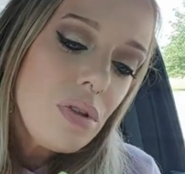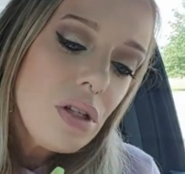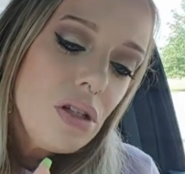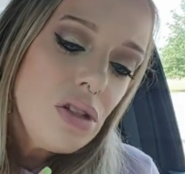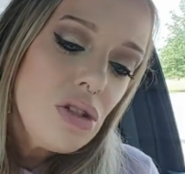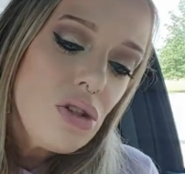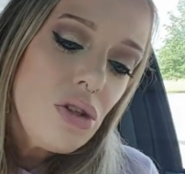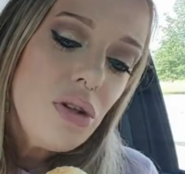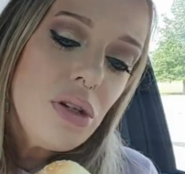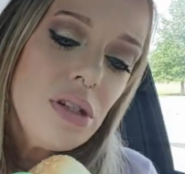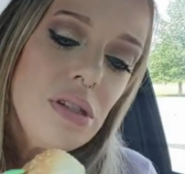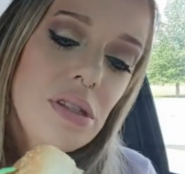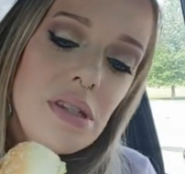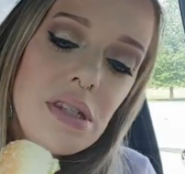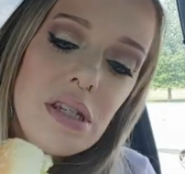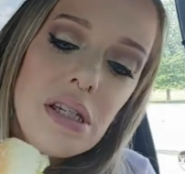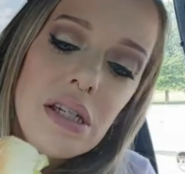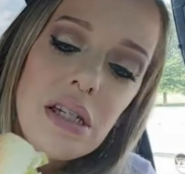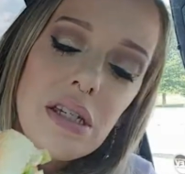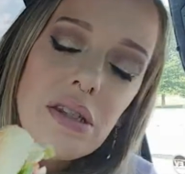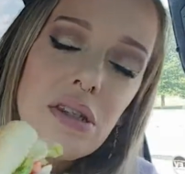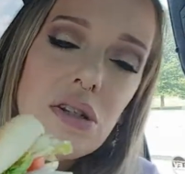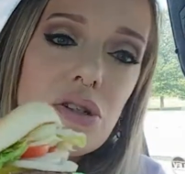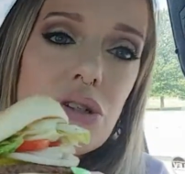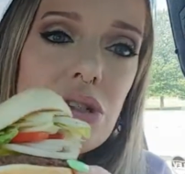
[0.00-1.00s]
So you can
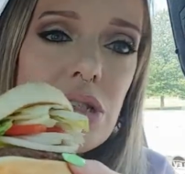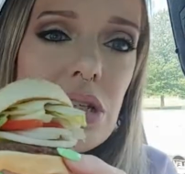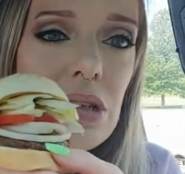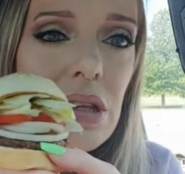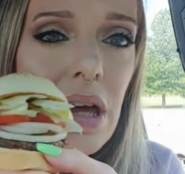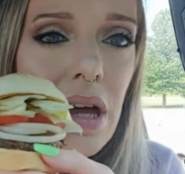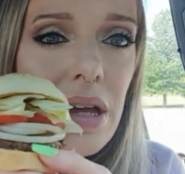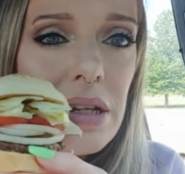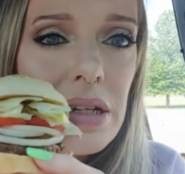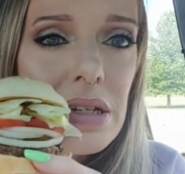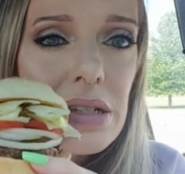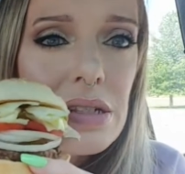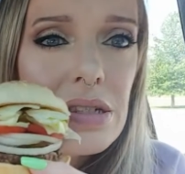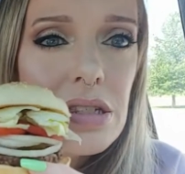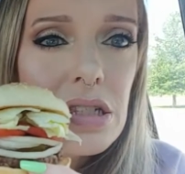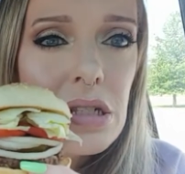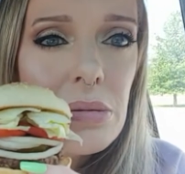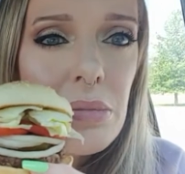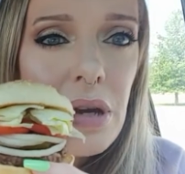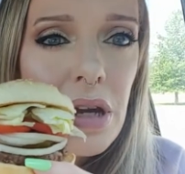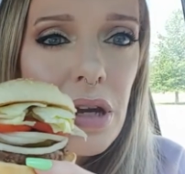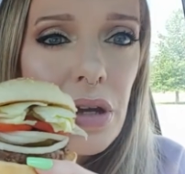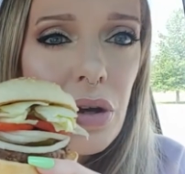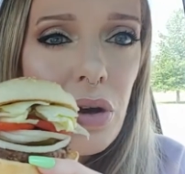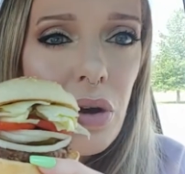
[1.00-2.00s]
see there's the lettuce,
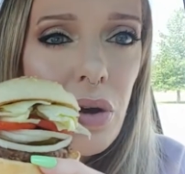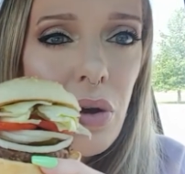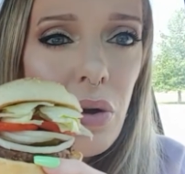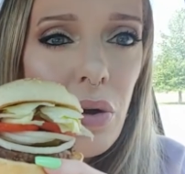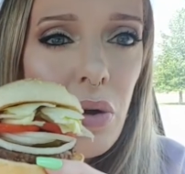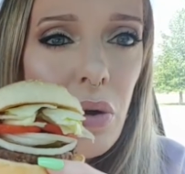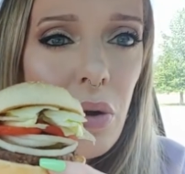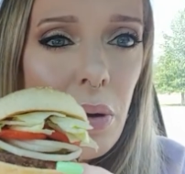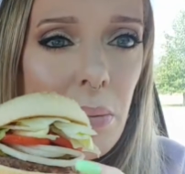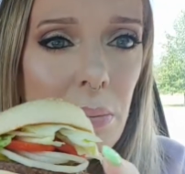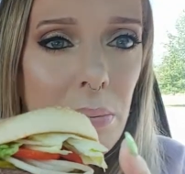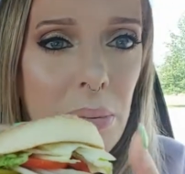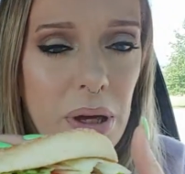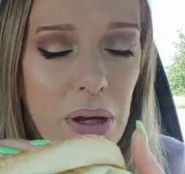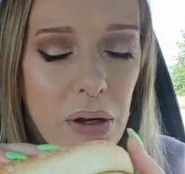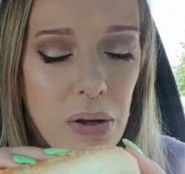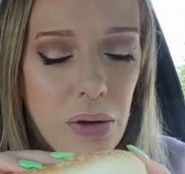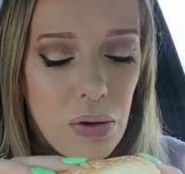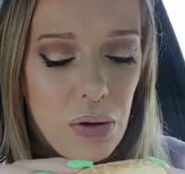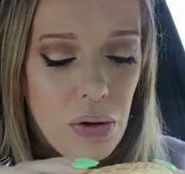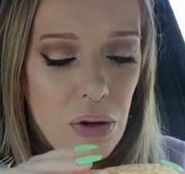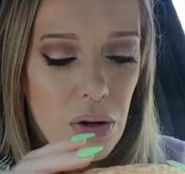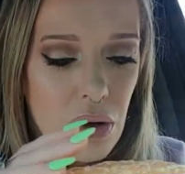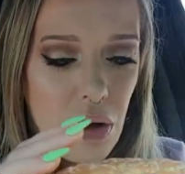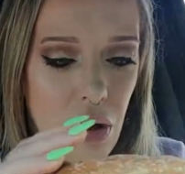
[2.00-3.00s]
tomato,
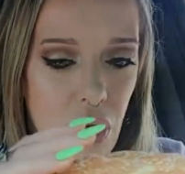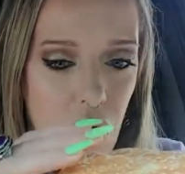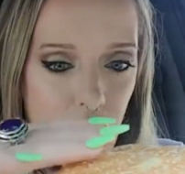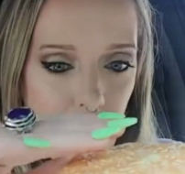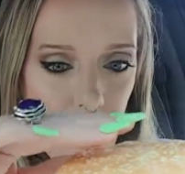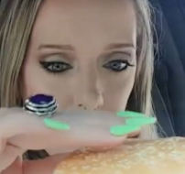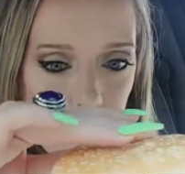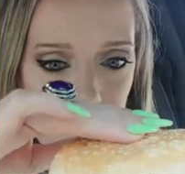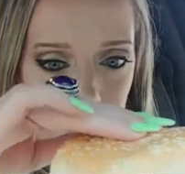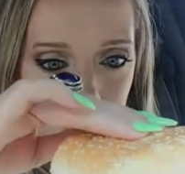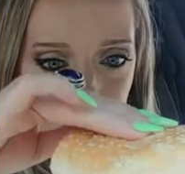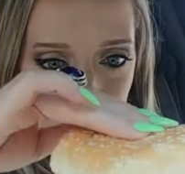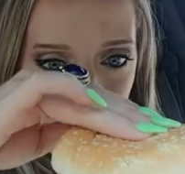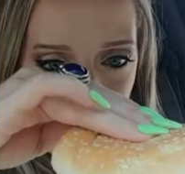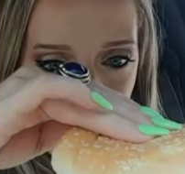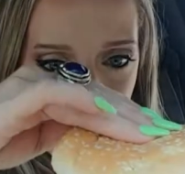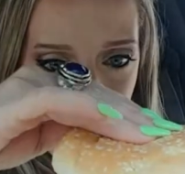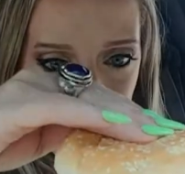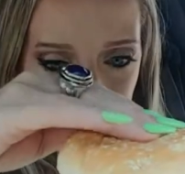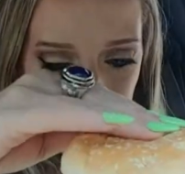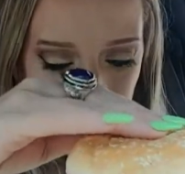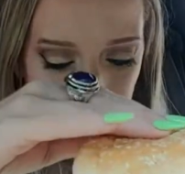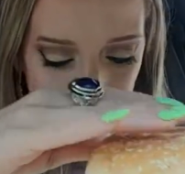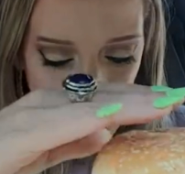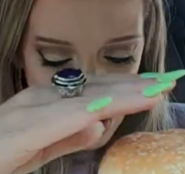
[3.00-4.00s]
pickle, all of
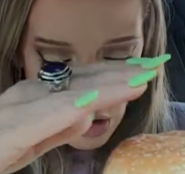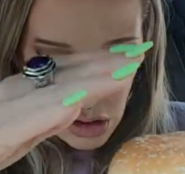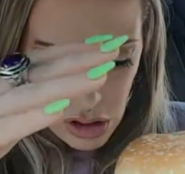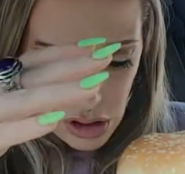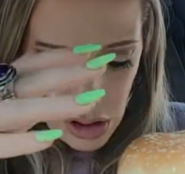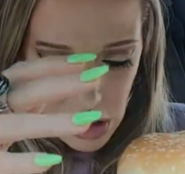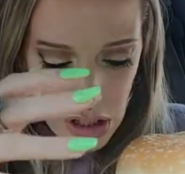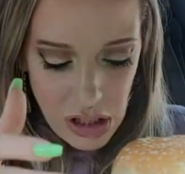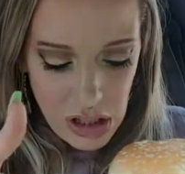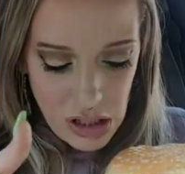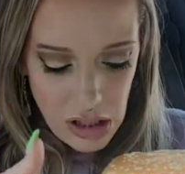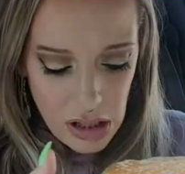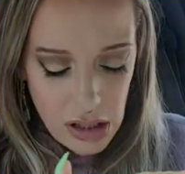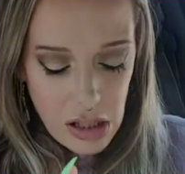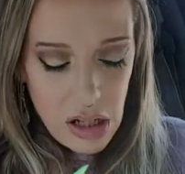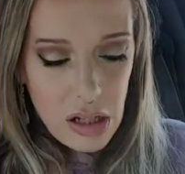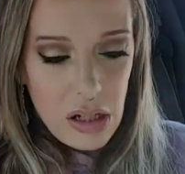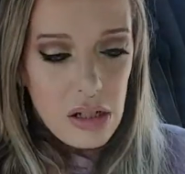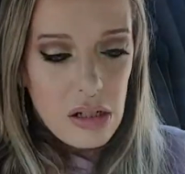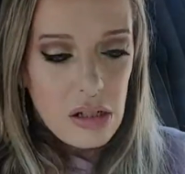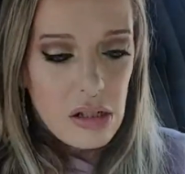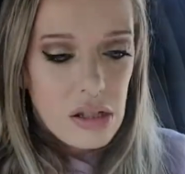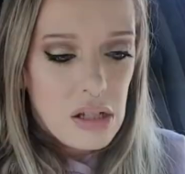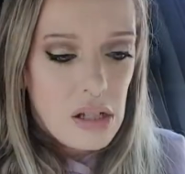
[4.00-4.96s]
that goodness, and it's